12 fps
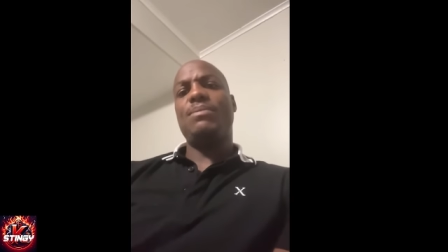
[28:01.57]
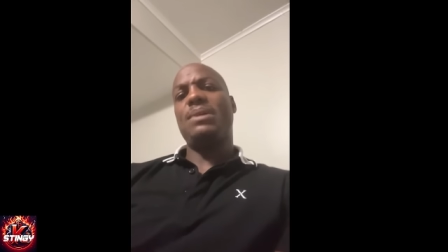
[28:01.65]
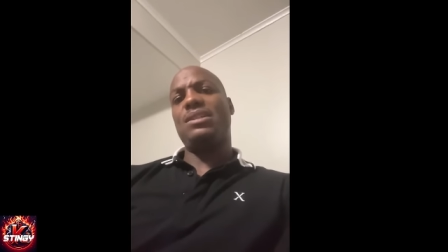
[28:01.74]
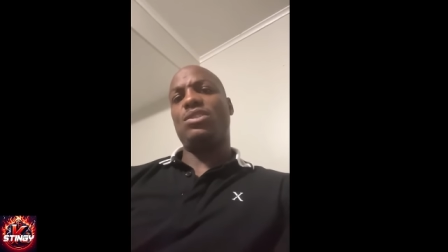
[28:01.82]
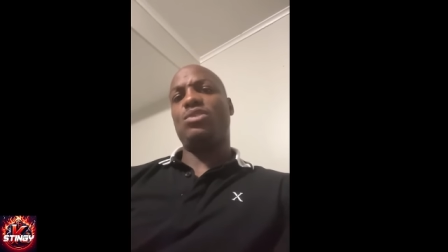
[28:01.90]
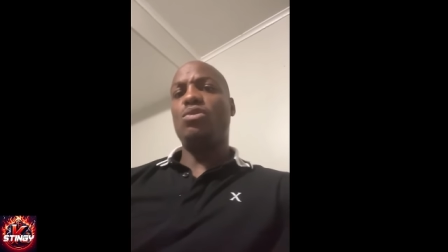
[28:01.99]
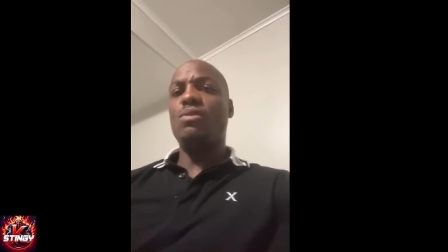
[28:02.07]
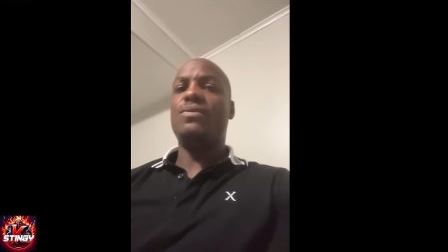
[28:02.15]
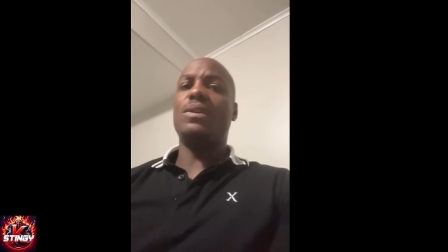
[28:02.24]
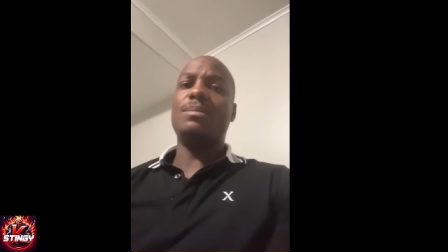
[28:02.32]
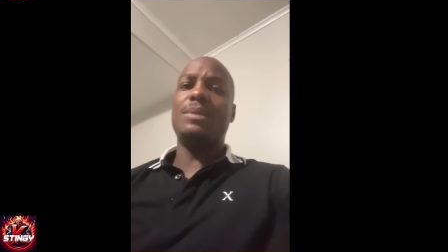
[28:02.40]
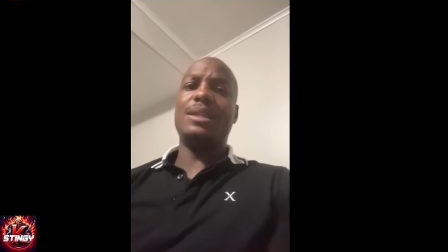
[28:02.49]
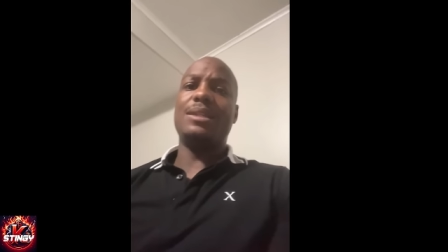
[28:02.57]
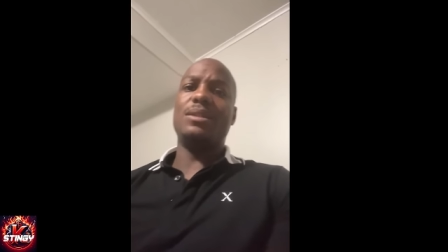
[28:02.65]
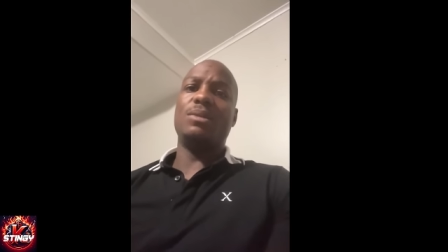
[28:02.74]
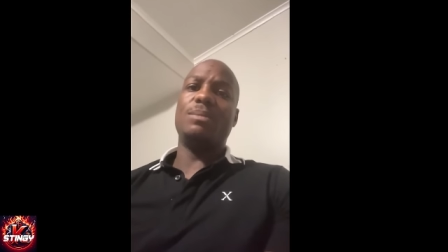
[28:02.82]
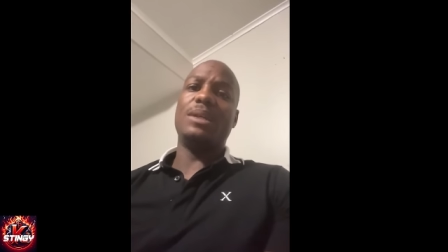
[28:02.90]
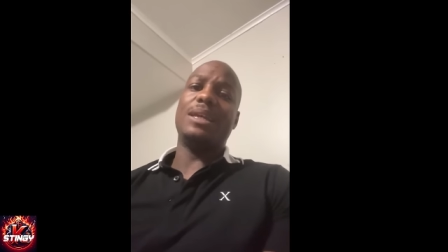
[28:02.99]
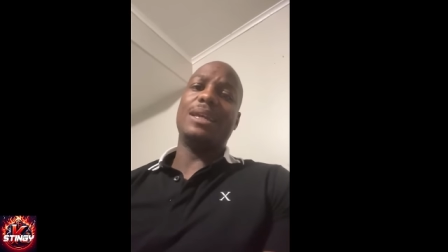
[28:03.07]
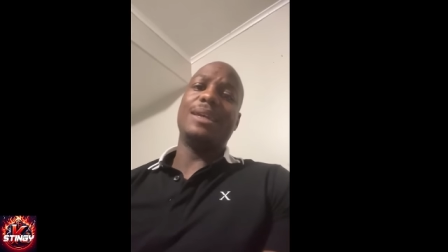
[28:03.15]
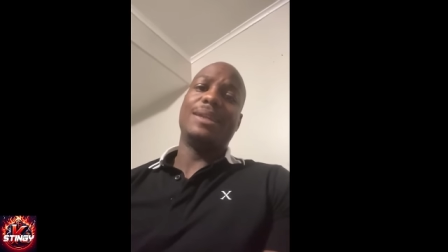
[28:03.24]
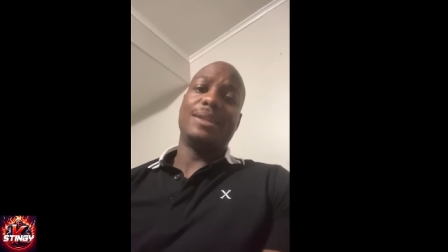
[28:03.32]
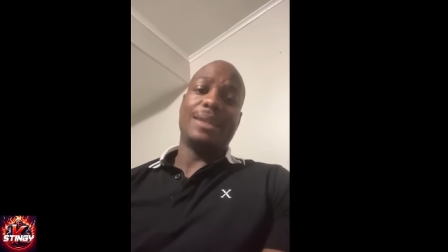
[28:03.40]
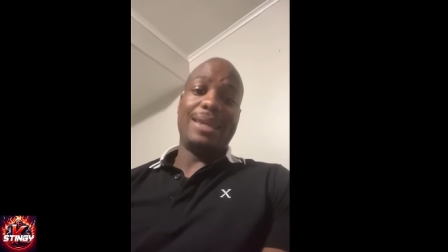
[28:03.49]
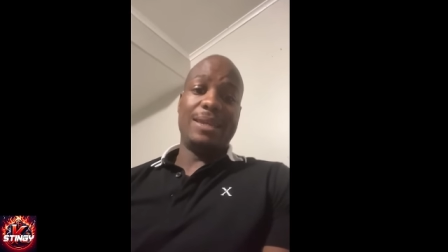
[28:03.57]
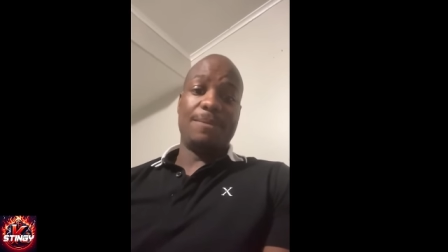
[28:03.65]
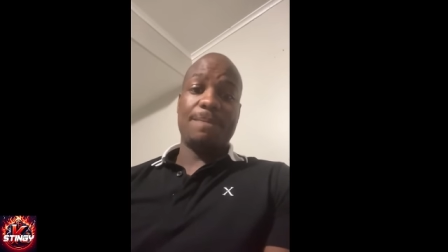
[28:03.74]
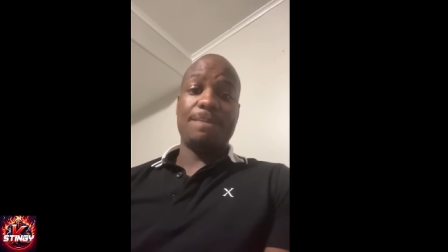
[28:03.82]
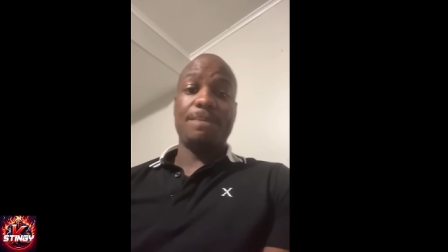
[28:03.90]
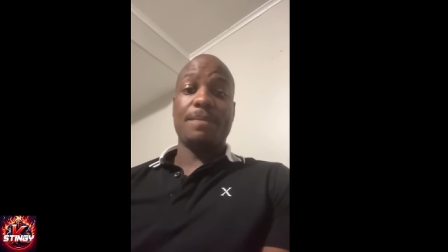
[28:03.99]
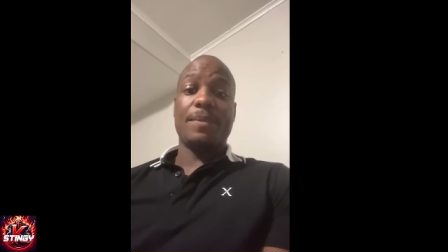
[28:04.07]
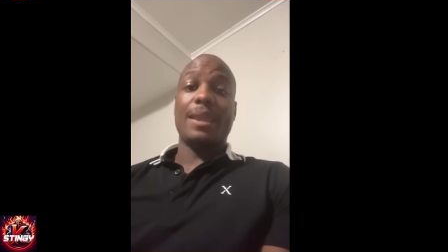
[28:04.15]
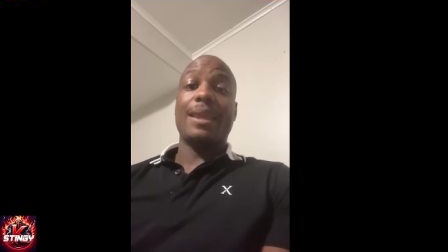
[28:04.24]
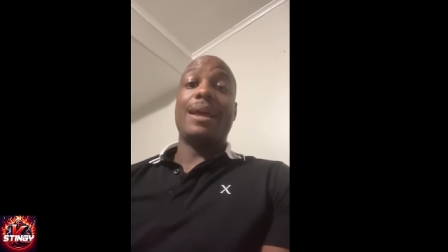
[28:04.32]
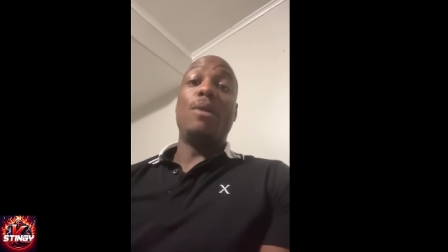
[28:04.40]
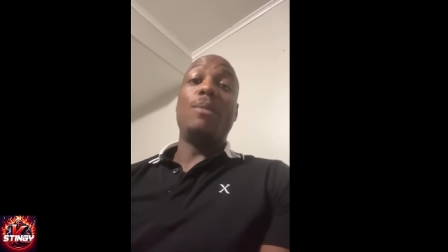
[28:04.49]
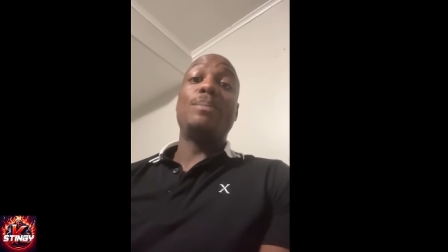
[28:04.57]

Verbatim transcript: But the truth of the matter is, man, hey, I'm